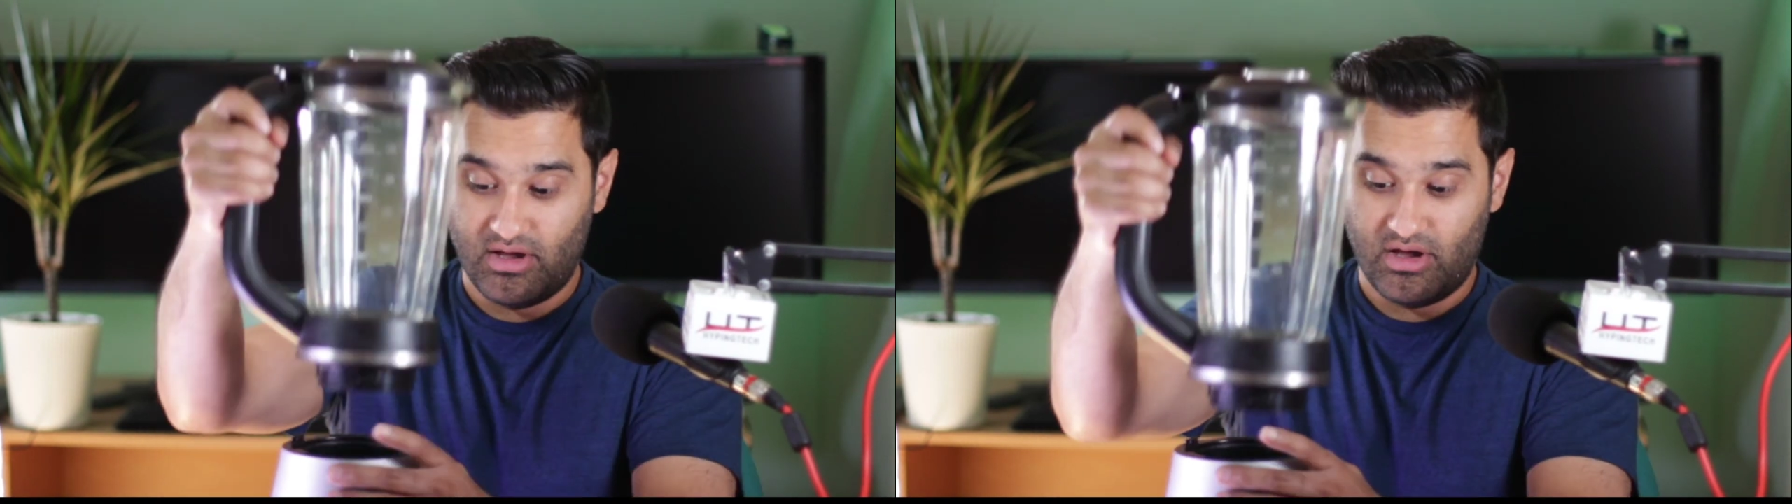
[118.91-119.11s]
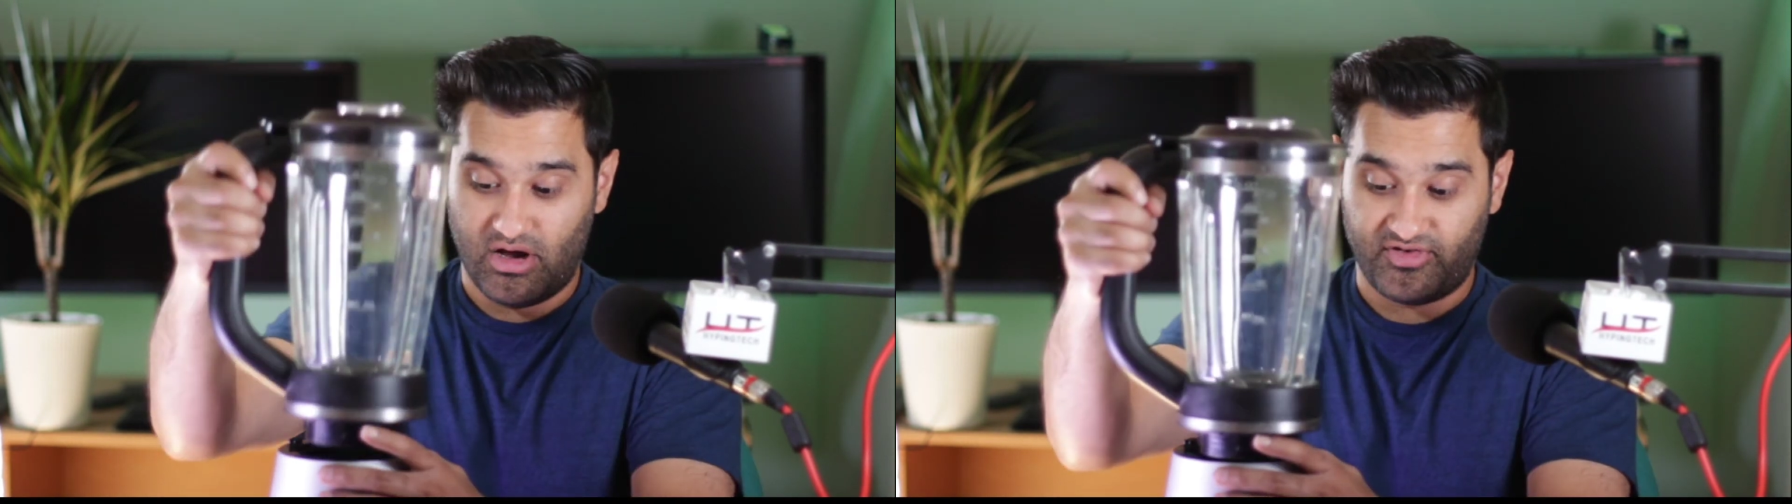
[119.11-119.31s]

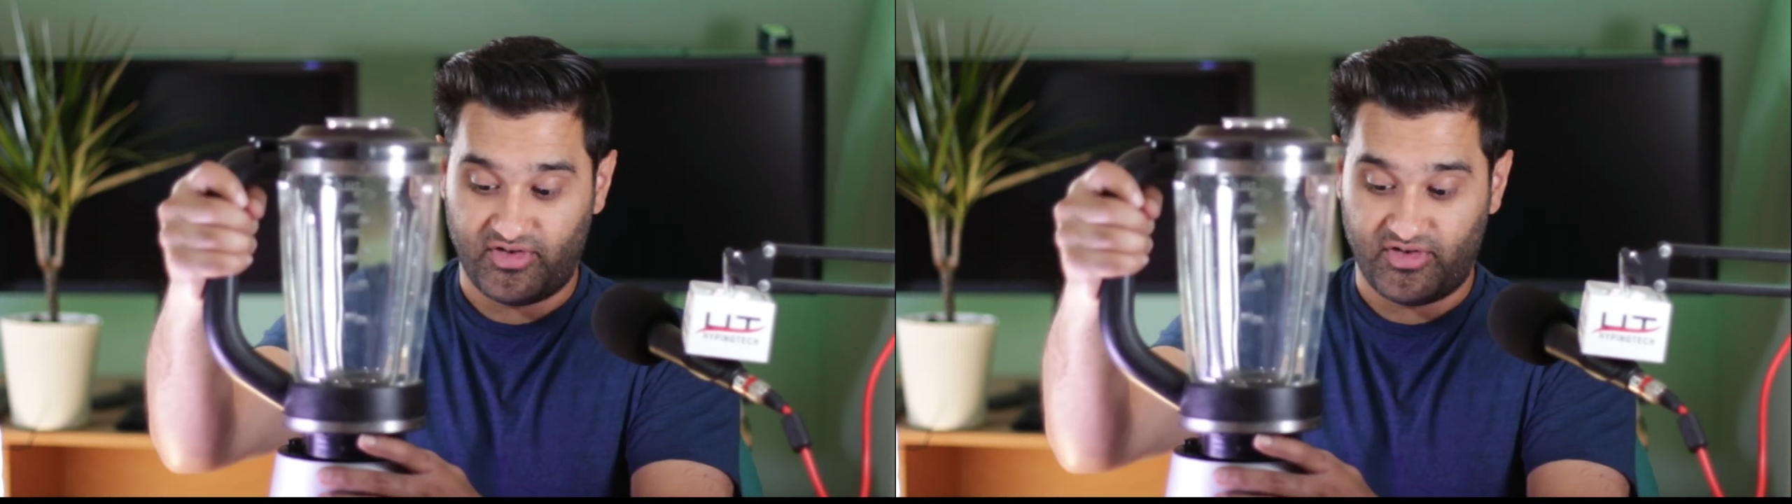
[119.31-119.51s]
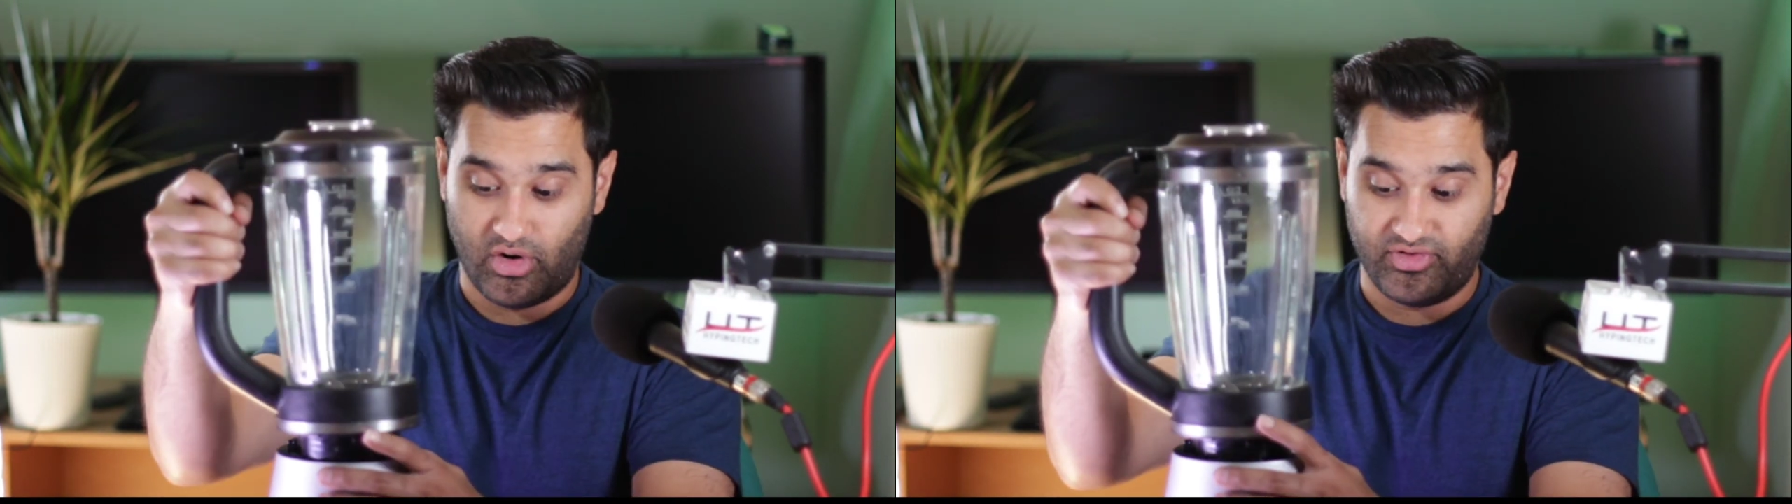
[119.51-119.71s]
because I
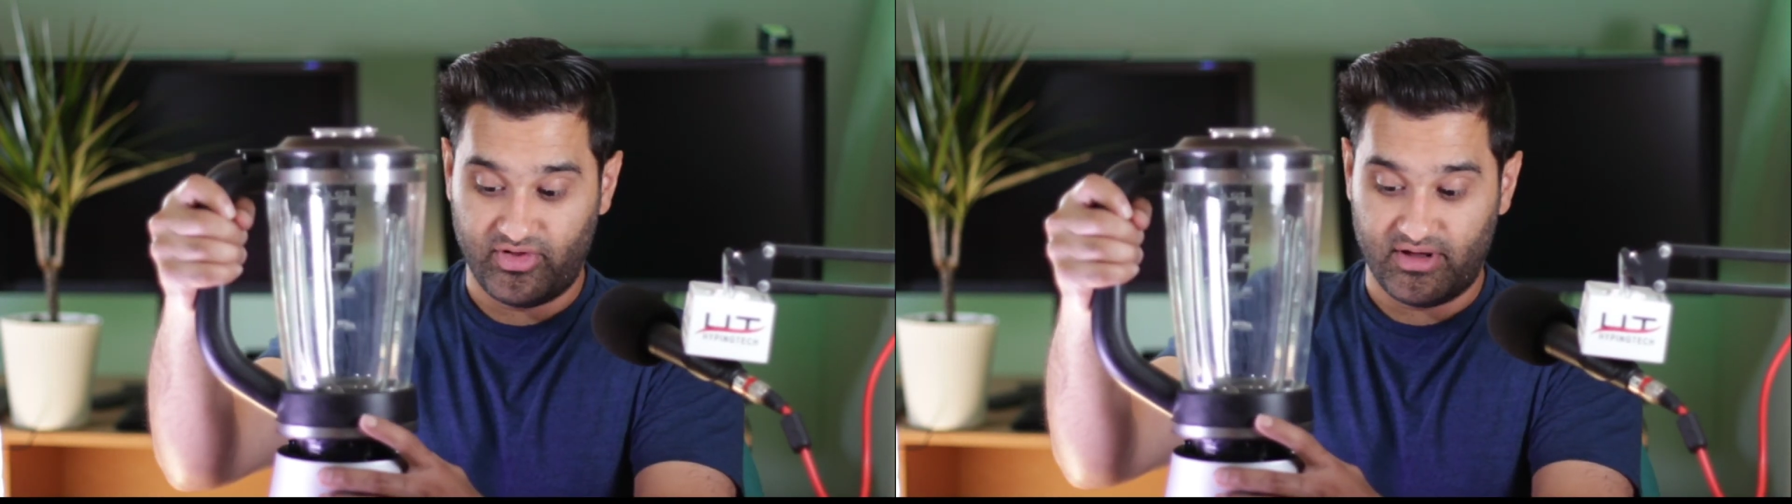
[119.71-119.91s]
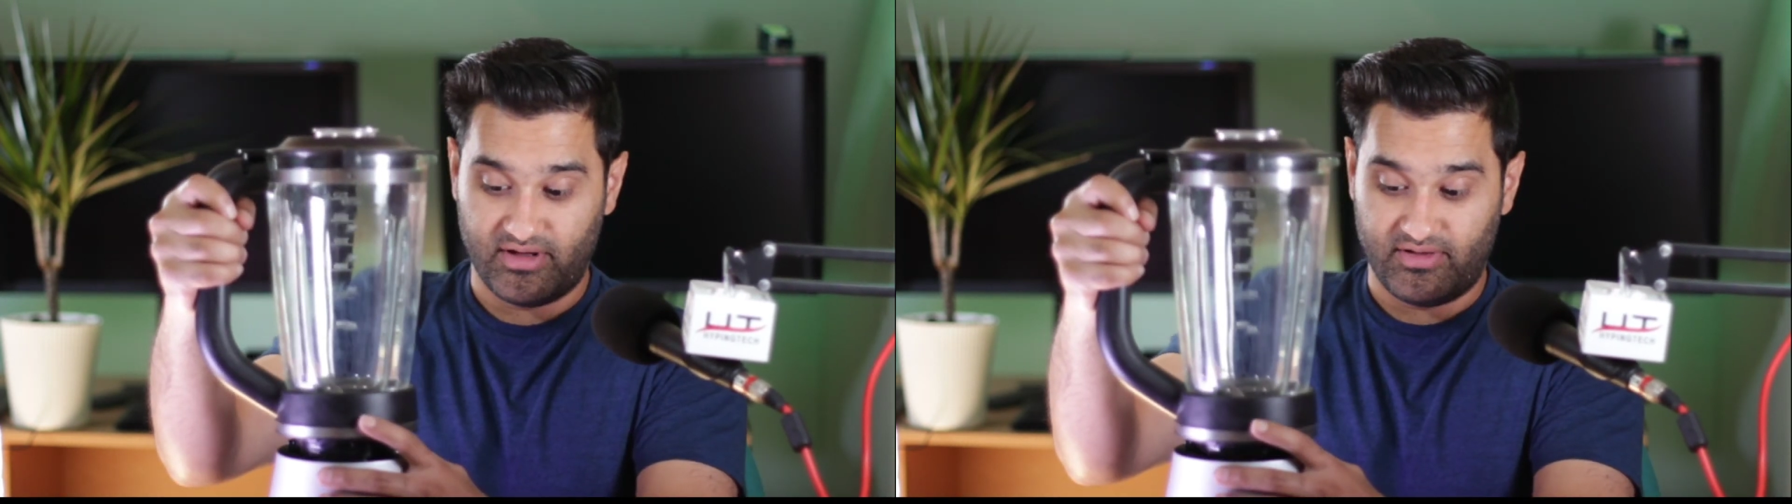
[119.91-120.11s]
know
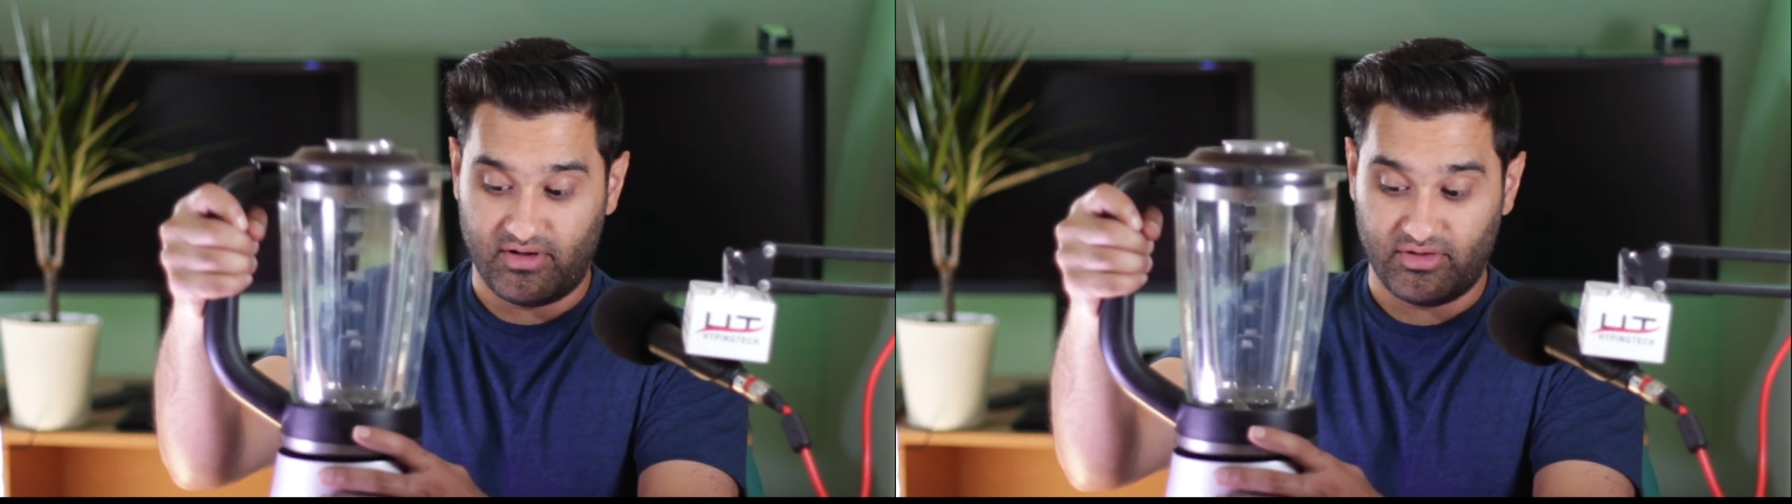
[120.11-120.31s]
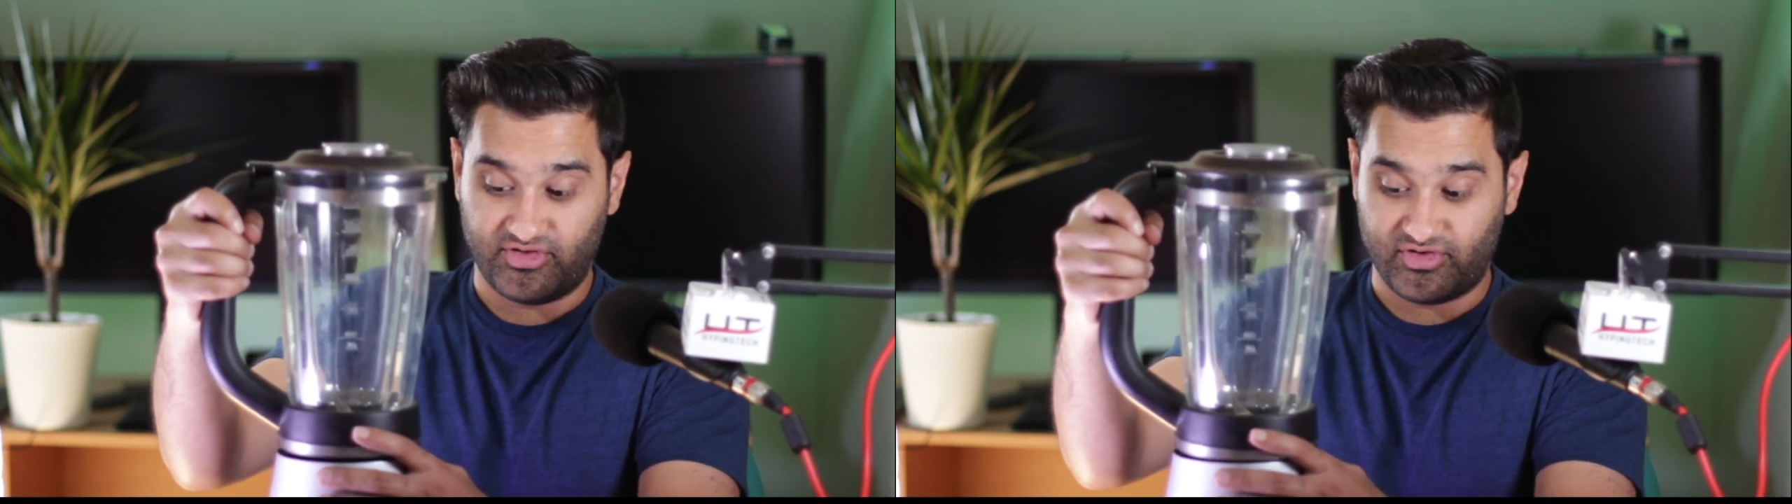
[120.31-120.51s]
the
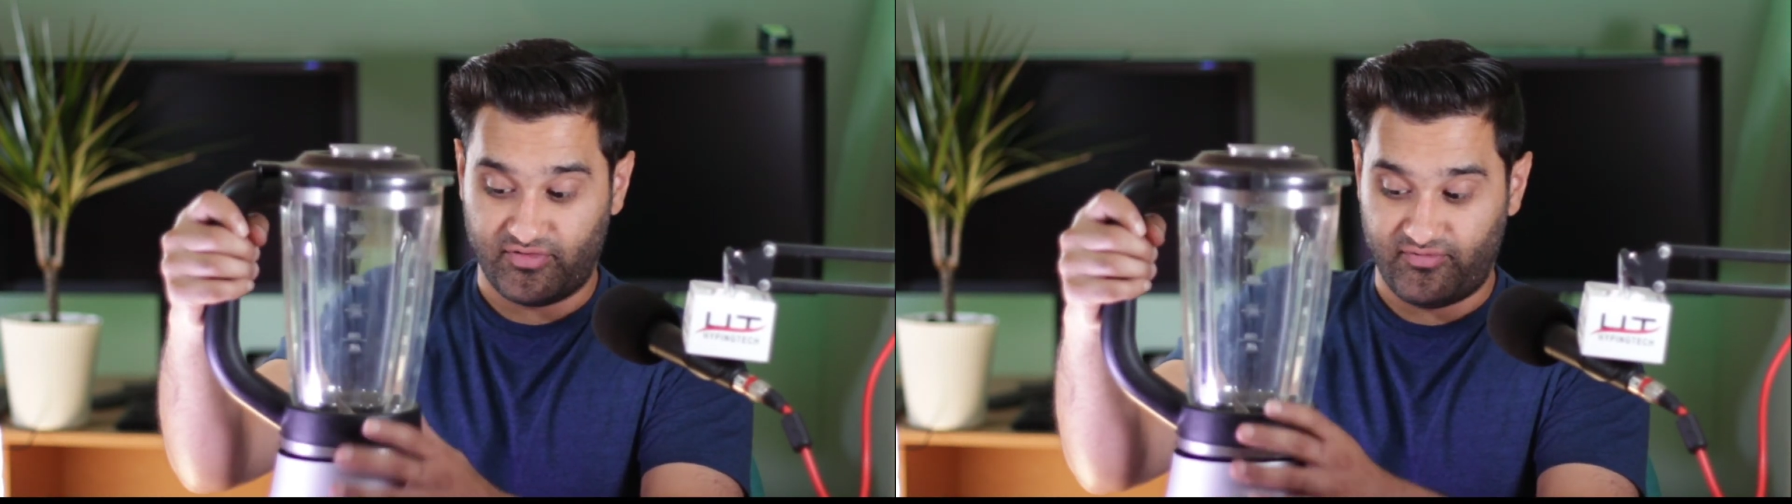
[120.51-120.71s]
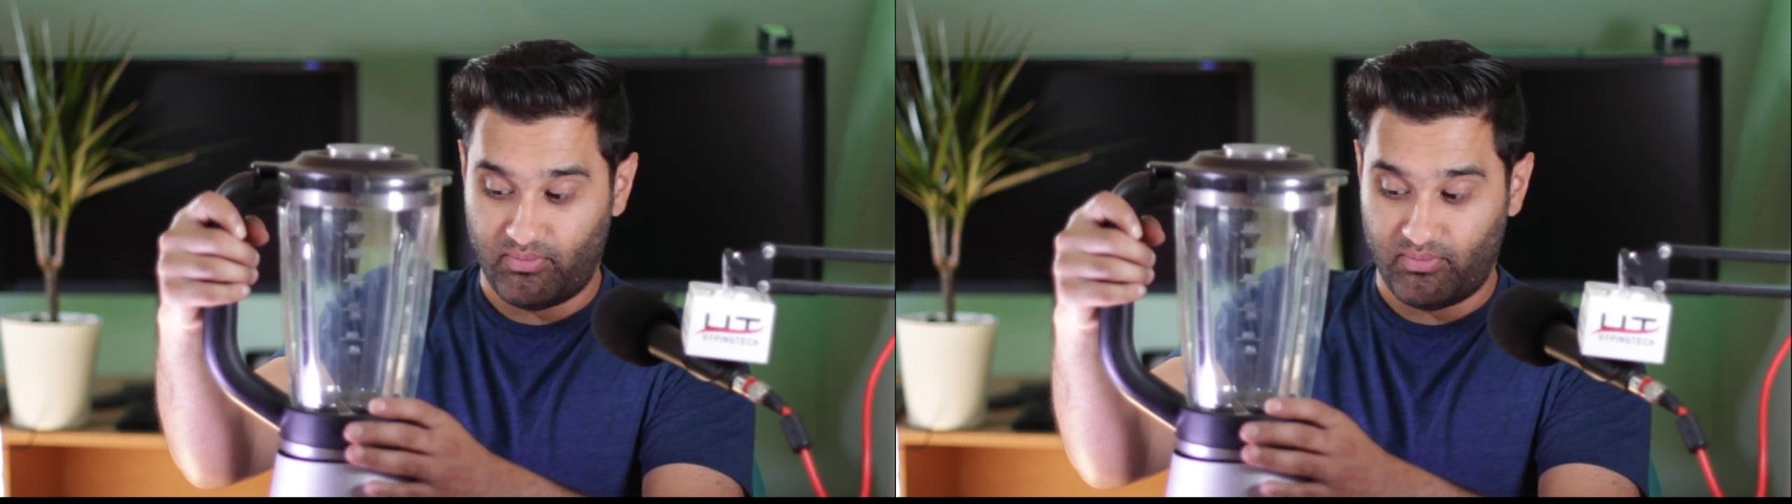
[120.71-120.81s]
other stuff we